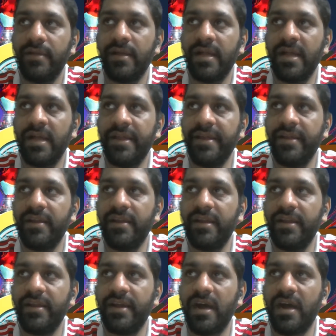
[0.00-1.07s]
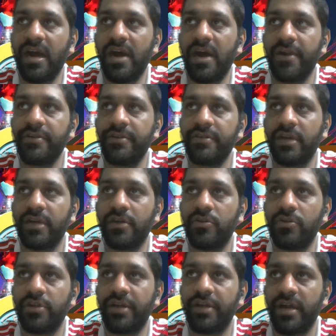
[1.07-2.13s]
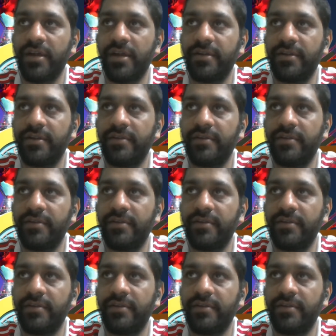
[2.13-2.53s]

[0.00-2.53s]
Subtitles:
And England are stuck to the target.